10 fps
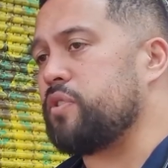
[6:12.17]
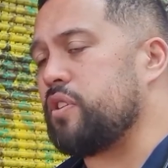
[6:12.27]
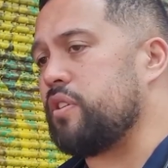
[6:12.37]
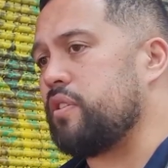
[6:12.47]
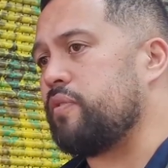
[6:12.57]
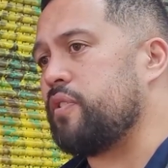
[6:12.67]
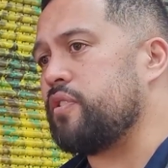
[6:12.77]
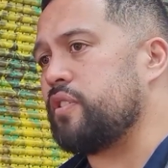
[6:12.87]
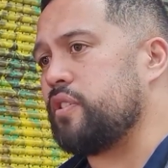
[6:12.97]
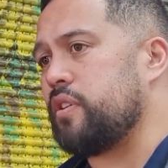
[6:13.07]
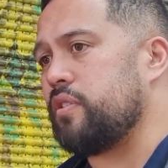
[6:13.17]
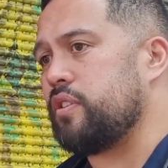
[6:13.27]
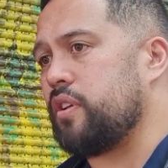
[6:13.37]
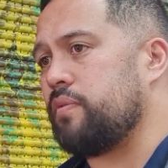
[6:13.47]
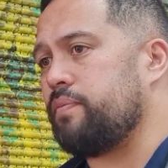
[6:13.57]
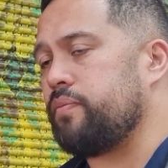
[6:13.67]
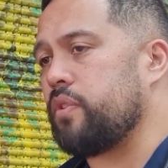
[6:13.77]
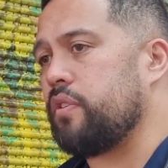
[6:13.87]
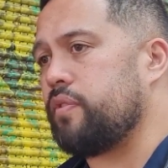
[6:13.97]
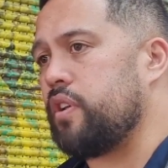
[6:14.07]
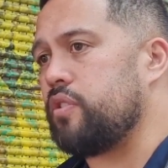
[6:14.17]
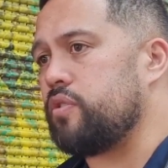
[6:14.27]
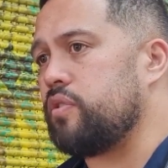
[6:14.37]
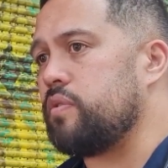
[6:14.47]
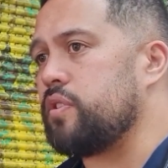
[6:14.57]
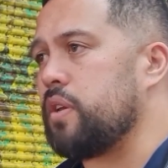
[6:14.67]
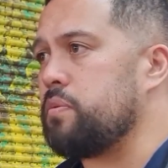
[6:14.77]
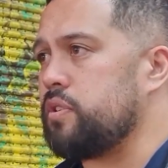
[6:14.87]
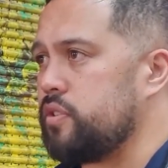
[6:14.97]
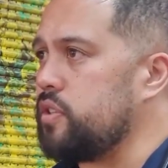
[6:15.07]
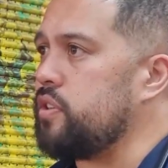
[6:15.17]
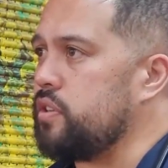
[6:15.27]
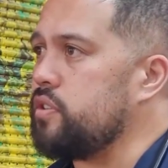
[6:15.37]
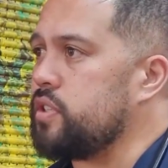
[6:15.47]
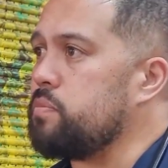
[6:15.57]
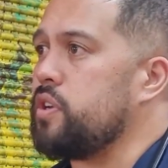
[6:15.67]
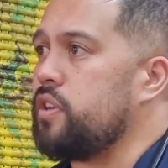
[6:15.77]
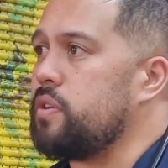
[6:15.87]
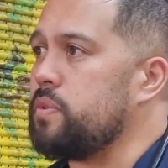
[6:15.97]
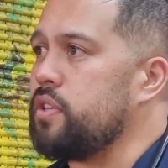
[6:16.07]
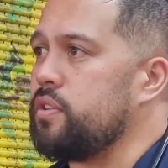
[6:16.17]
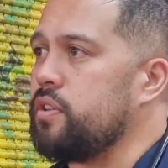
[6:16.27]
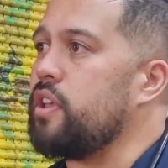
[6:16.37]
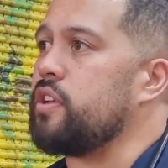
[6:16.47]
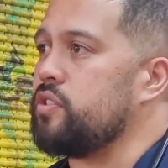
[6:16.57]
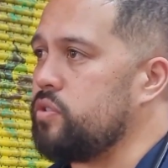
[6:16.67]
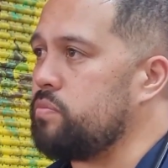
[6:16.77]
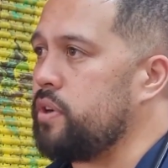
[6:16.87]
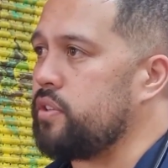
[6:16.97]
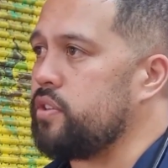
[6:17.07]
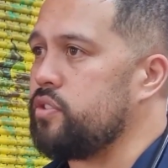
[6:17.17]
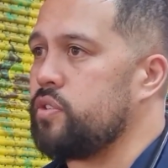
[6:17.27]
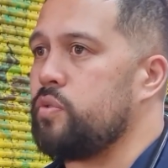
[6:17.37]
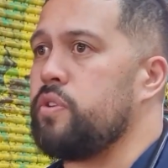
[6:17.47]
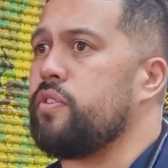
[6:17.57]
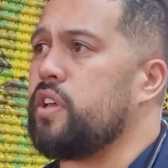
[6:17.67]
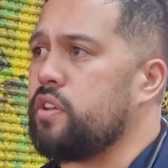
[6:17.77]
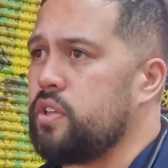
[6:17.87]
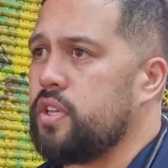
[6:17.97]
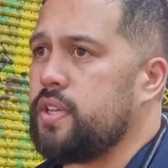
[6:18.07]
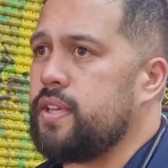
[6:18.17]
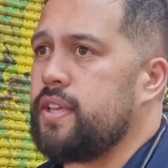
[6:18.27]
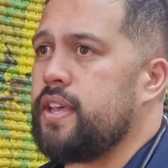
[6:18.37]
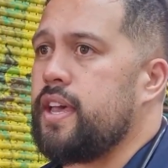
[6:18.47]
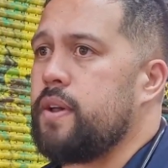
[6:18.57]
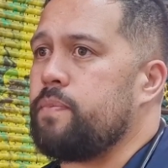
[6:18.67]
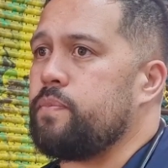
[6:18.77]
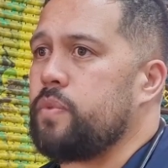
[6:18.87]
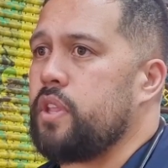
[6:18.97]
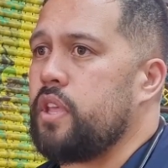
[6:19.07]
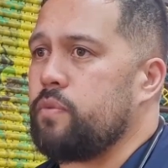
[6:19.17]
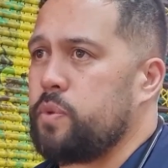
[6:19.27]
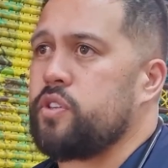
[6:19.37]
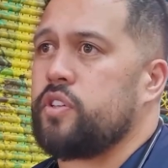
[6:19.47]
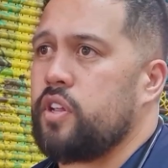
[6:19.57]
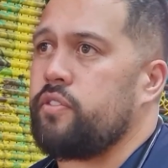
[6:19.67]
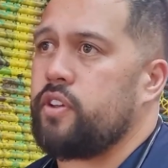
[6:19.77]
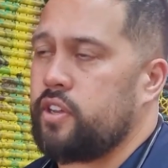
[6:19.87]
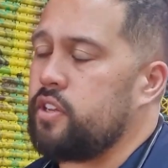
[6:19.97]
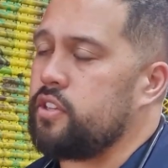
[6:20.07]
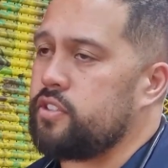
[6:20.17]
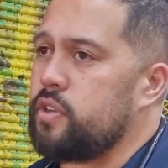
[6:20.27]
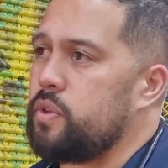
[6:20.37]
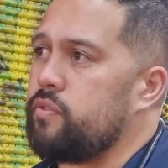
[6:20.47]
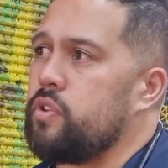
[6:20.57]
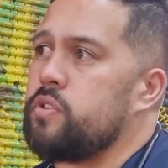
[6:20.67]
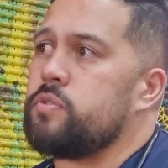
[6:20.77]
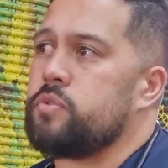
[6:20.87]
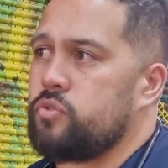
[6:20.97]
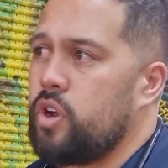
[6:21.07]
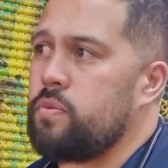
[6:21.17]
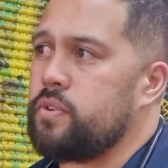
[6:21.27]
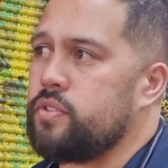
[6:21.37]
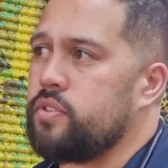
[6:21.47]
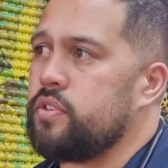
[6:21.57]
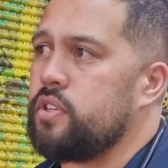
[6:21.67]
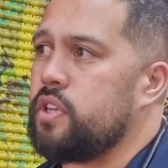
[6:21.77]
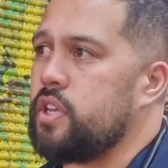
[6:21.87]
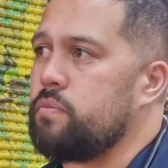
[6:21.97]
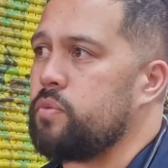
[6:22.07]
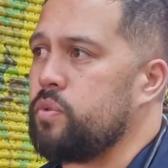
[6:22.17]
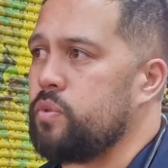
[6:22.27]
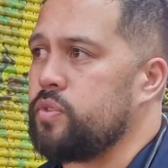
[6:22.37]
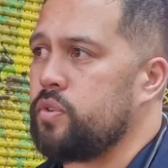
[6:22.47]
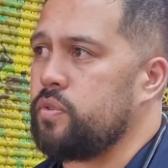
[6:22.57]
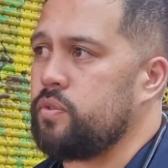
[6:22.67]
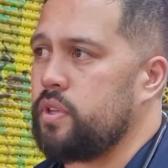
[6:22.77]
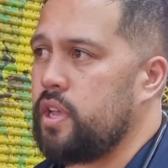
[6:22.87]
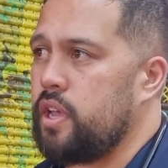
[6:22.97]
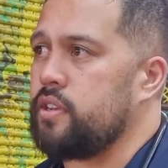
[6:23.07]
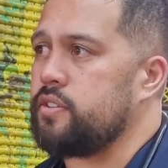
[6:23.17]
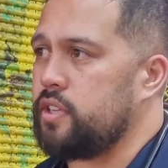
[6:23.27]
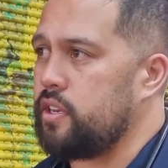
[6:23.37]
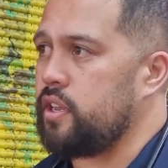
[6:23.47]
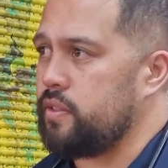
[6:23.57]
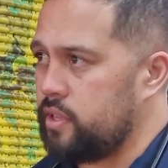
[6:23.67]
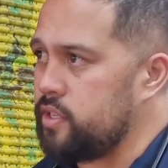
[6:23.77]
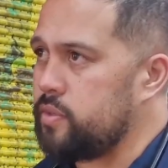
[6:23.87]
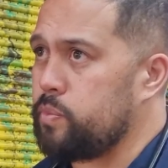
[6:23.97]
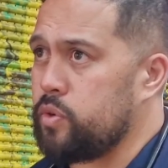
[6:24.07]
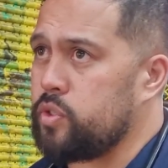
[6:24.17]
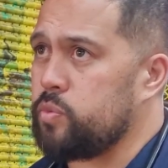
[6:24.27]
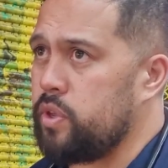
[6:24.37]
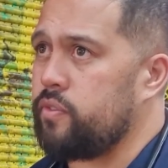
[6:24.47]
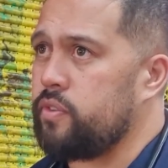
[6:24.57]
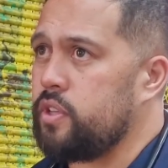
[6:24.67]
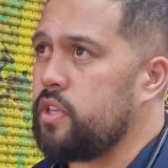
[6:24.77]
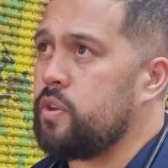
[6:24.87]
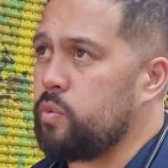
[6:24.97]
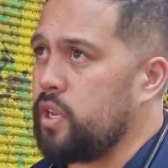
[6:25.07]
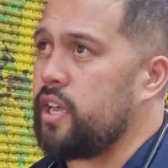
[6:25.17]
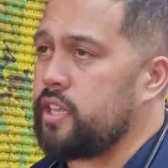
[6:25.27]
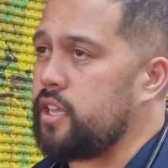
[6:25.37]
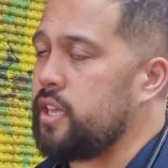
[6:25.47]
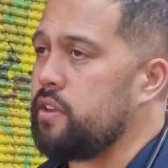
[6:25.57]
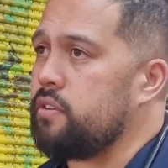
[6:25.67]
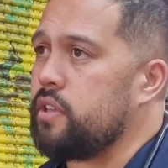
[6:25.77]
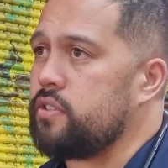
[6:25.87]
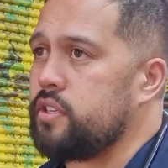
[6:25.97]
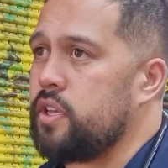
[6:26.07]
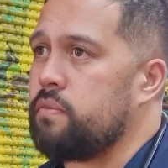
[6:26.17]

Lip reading: So the first thing that whanau should do is come in to see somebody like me, like a general practitioner, or even our, because a lot of our clinics now, we have no subscribers who also understand this, but also we're lucky here at